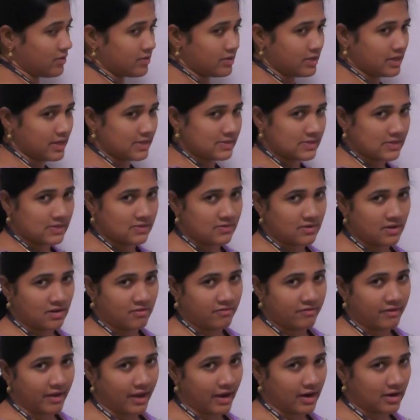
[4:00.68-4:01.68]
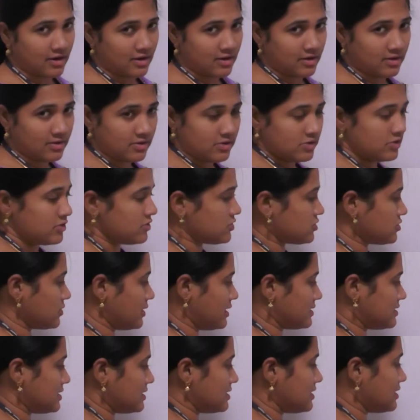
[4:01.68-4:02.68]
out the eccentric factor. So
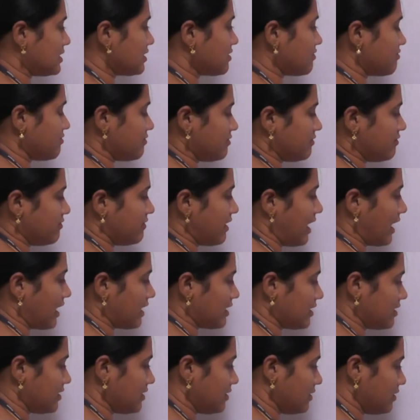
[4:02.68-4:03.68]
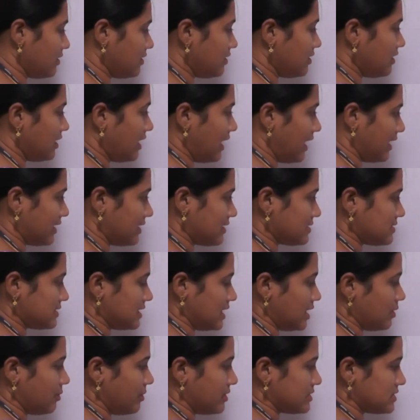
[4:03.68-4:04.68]
eccentric factor at the
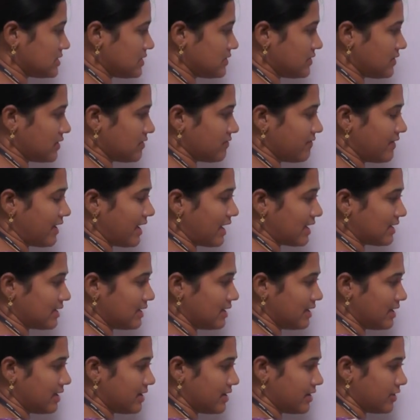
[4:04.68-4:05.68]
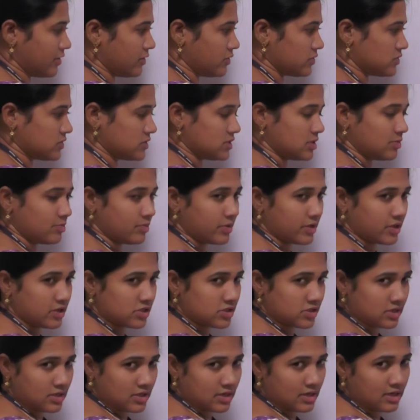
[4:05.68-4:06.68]
same eccentric factor and reduced
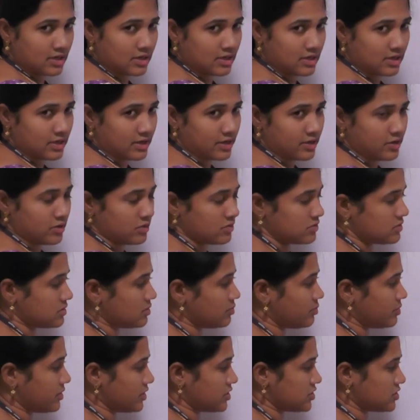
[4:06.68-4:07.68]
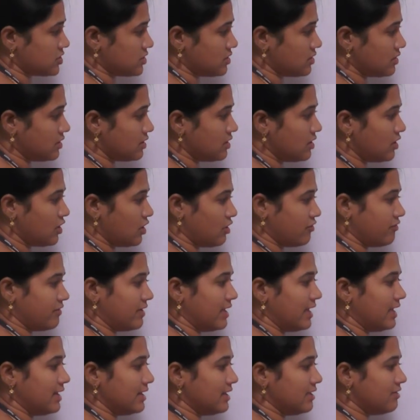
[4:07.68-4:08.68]
temperature and the reduced pressure of
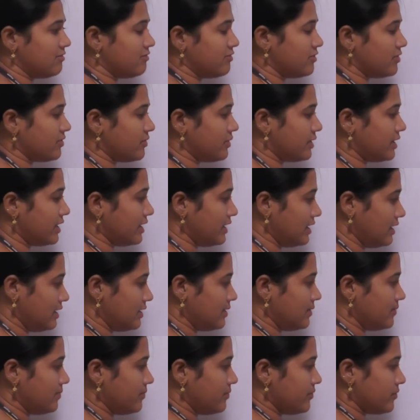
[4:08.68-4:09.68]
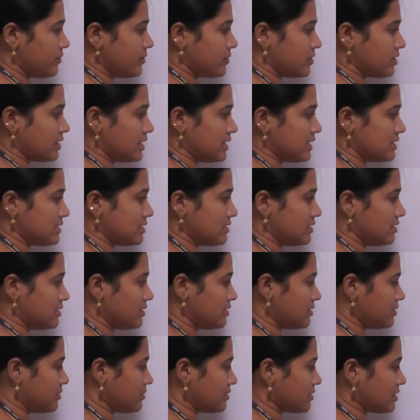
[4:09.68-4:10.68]
any fluid,
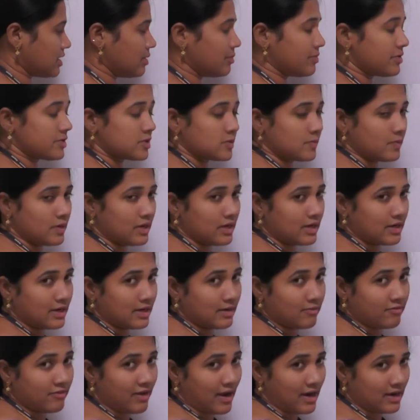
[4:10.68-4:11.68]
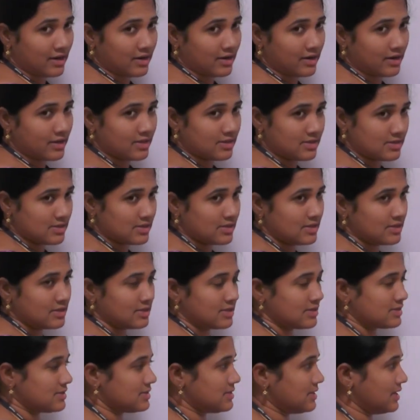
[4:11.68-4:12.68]
the compressibility factor is
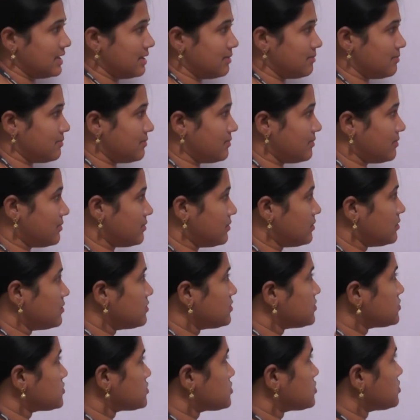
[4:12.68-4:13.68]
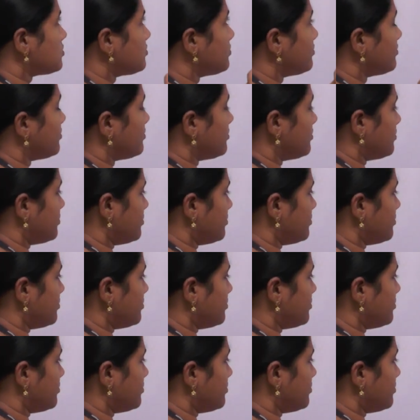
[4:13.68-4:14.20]
the same. So